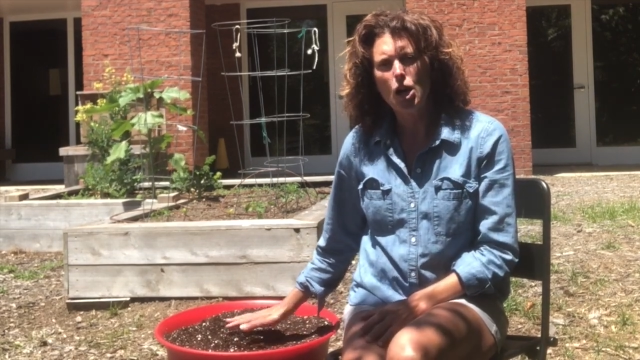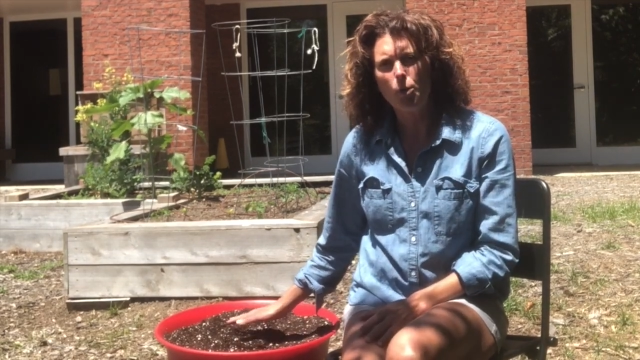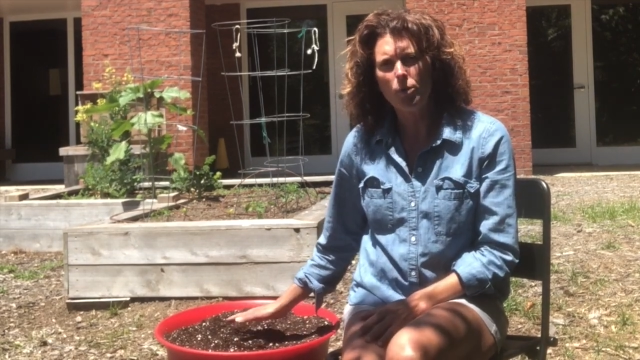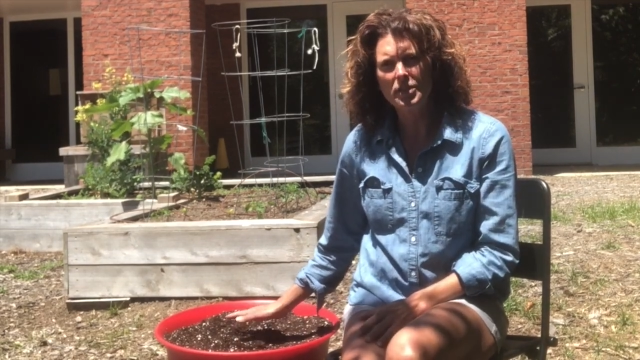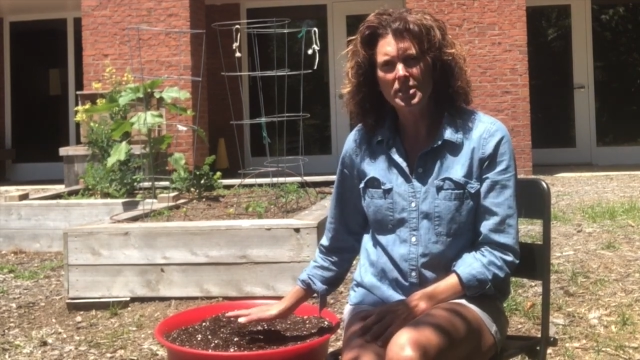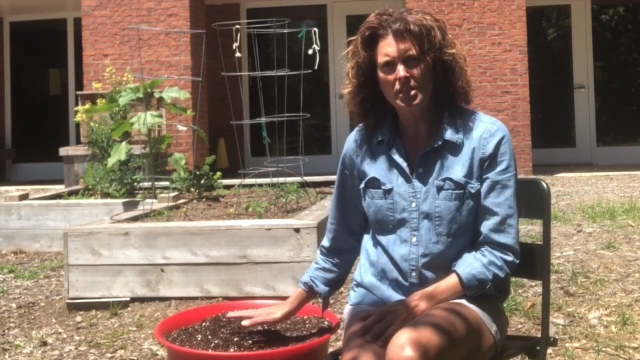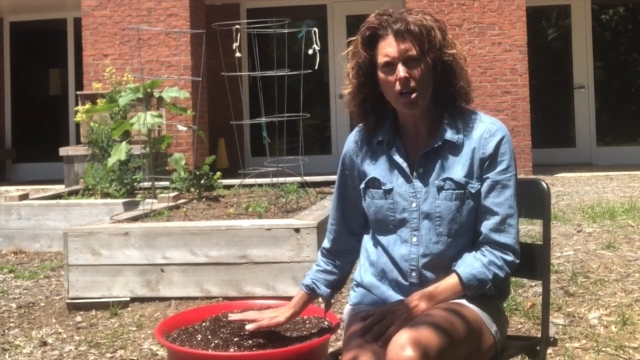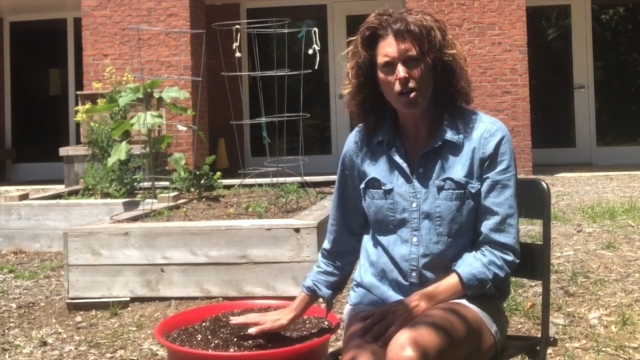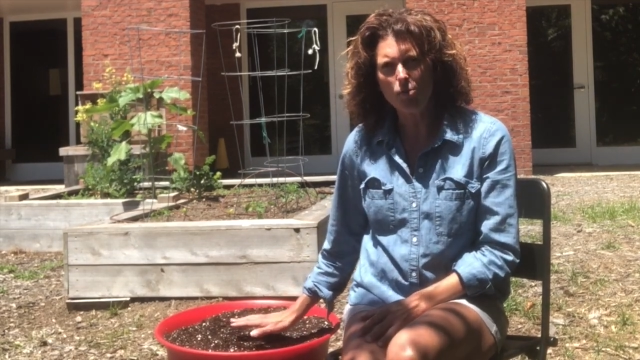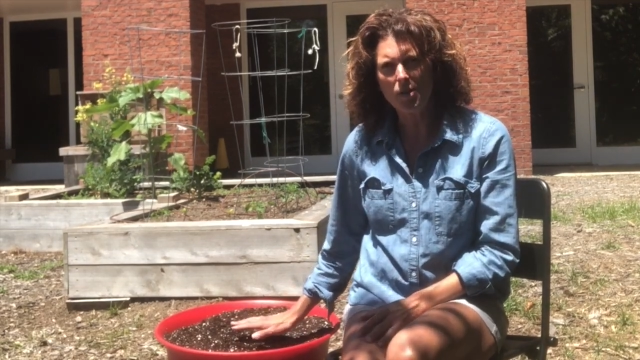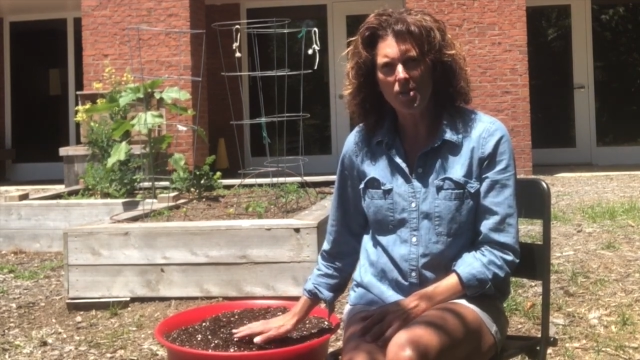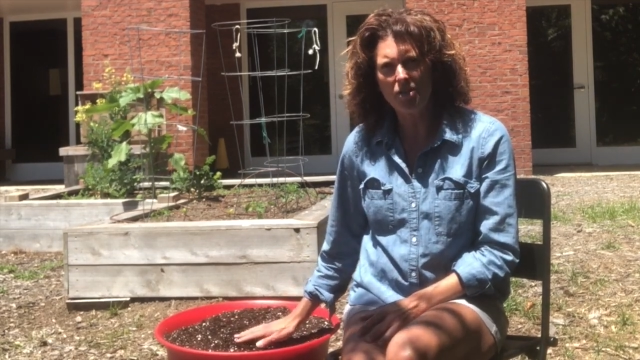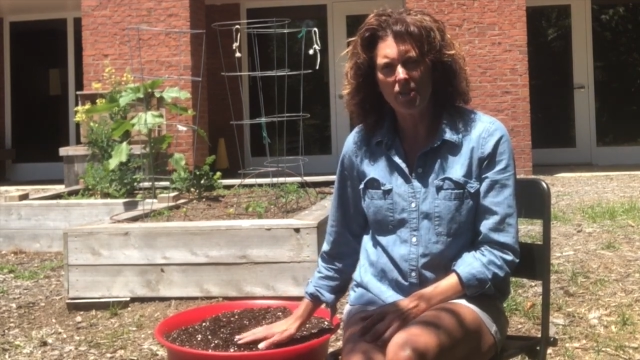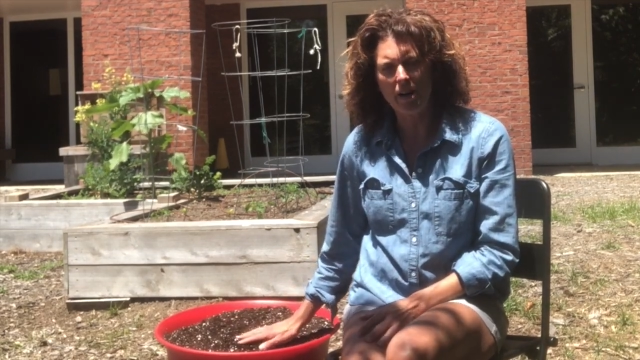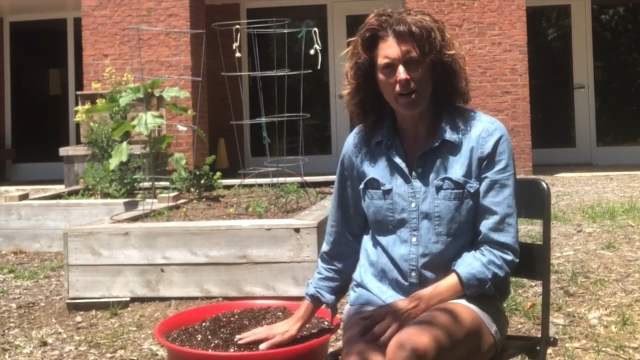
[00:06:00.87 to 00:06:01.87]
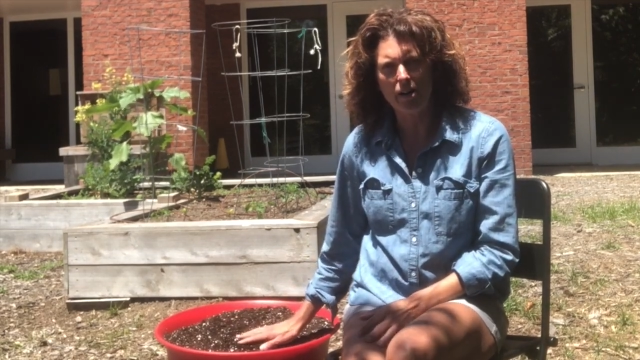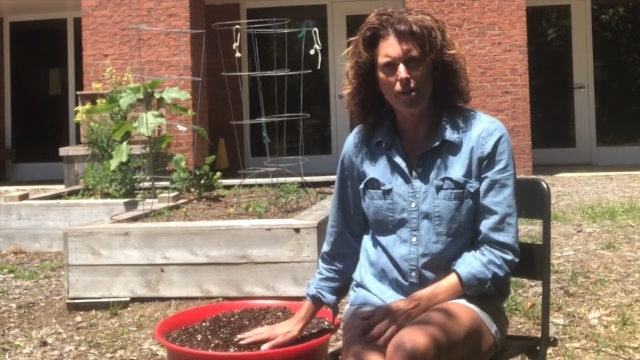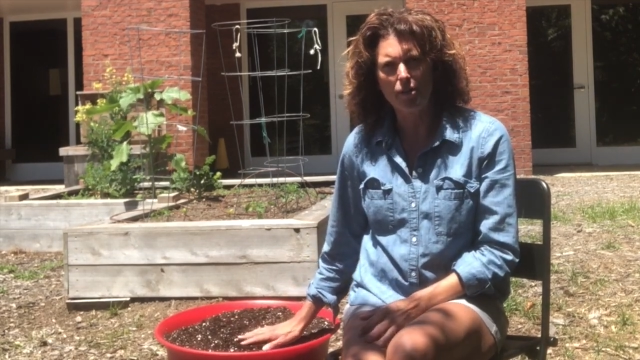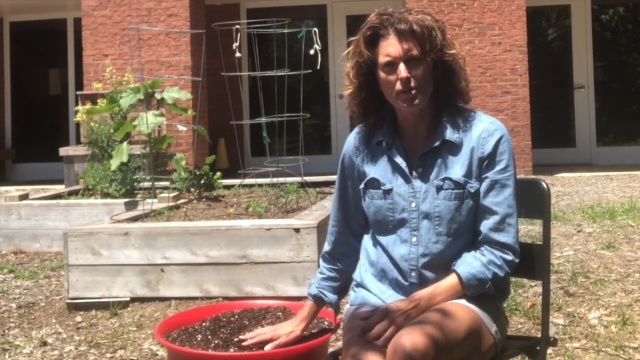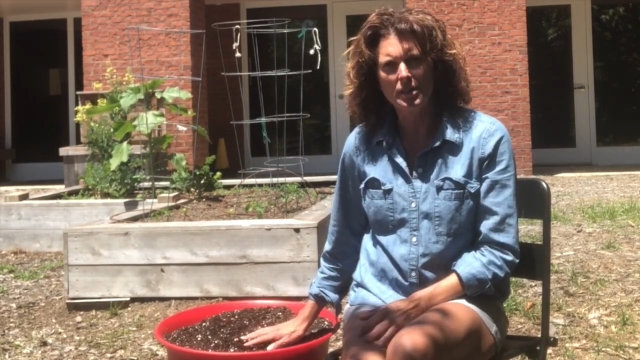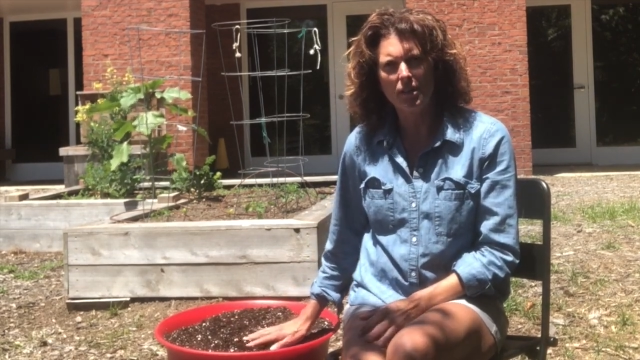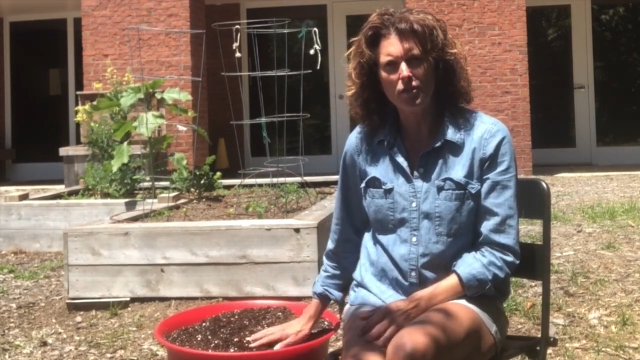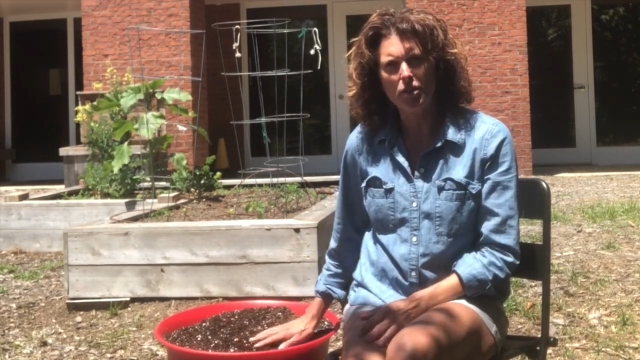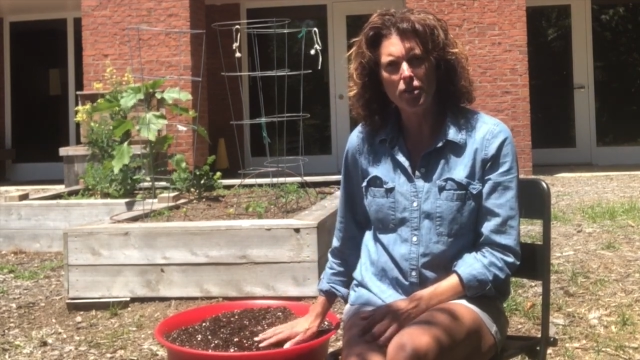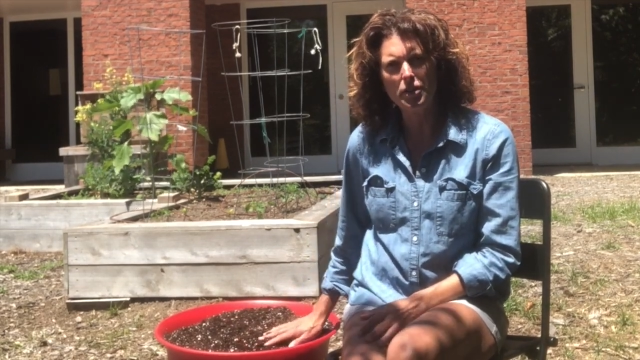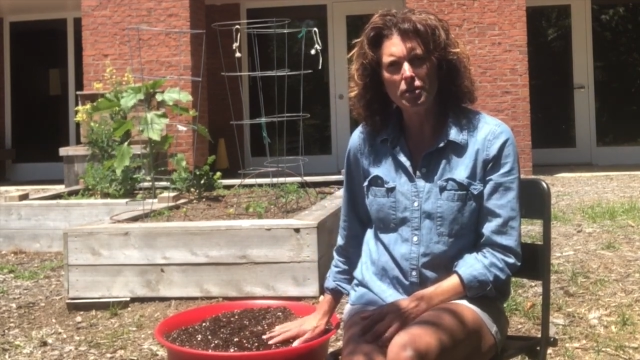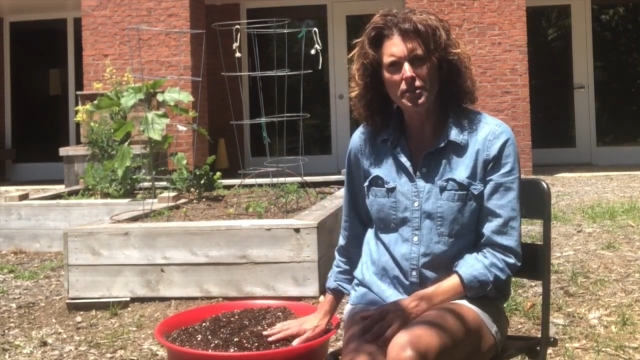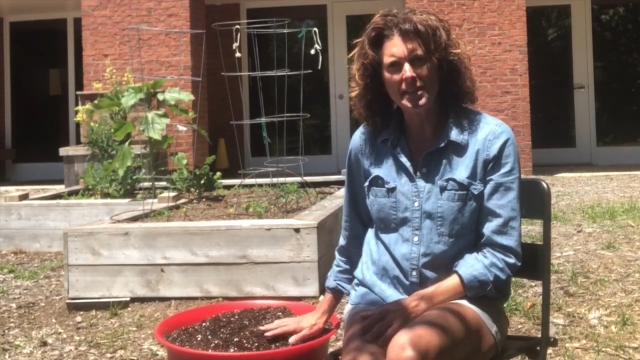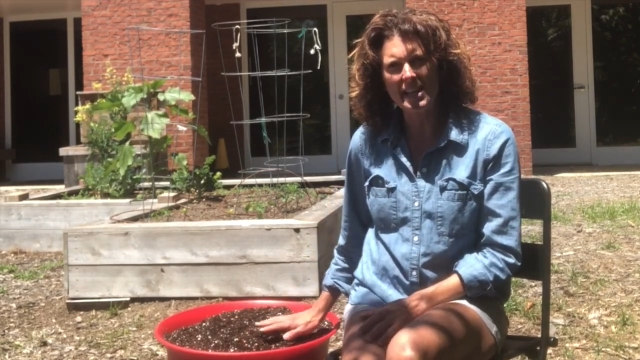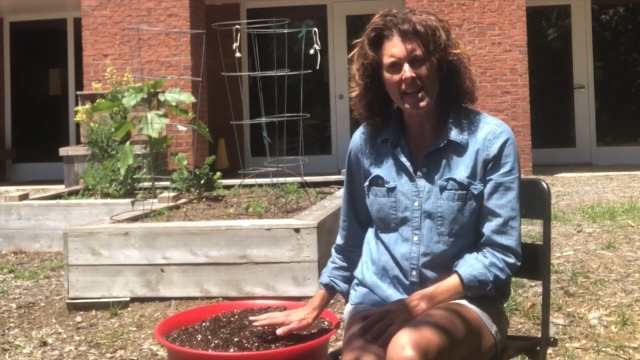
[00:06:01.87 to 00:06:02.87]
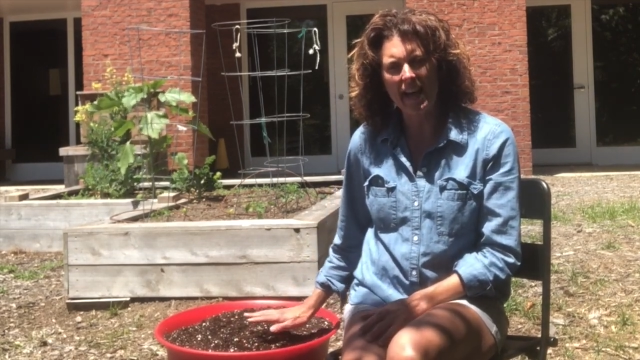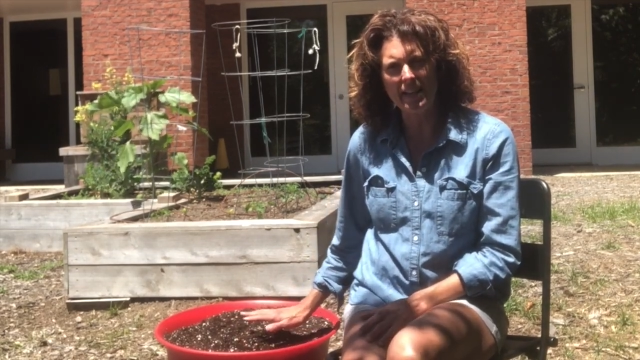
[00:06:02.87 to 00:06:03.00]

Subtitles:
We'll start with those. If you're using